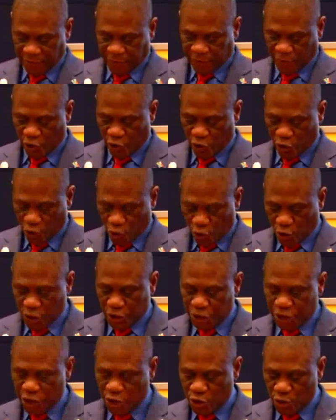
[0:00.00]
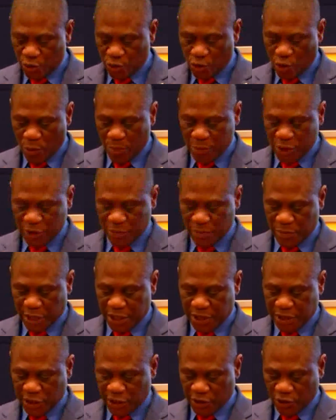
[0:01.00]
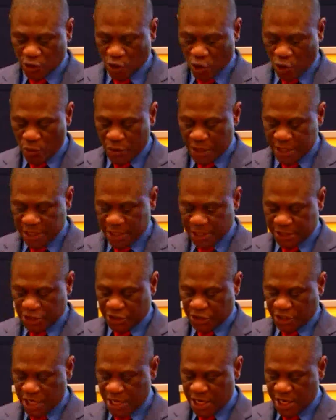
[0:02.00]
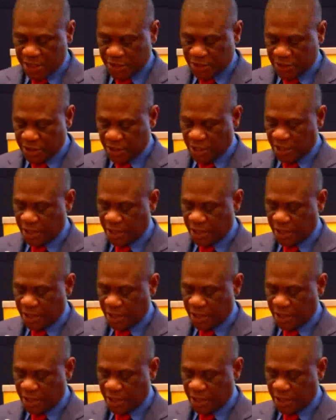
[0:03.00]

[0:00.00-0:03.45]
for your continued commitment in growing the trade